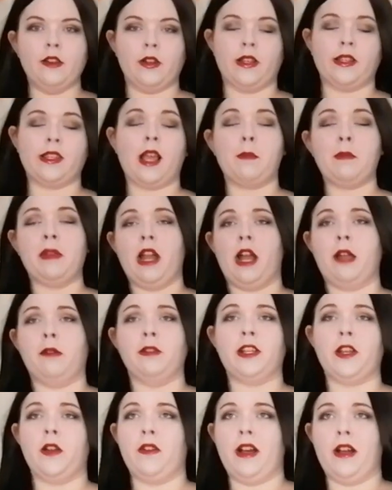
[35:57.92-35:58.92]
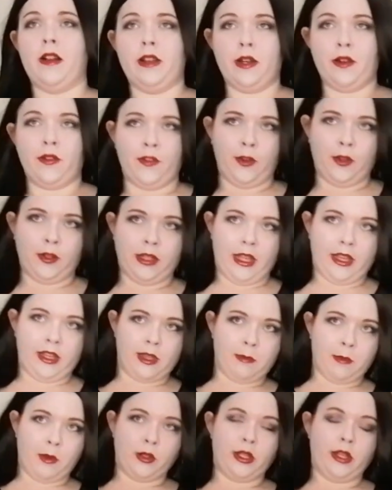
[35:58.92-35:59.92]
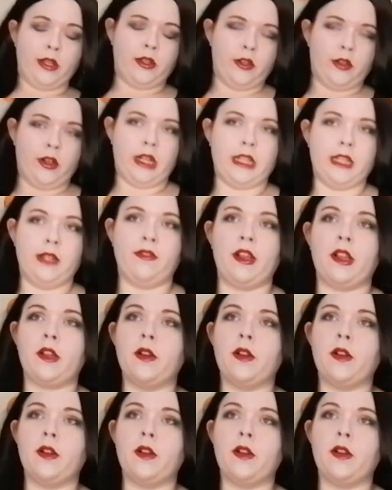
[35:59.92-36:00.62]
dress. I mean, I would go out in a full length Morticia dress if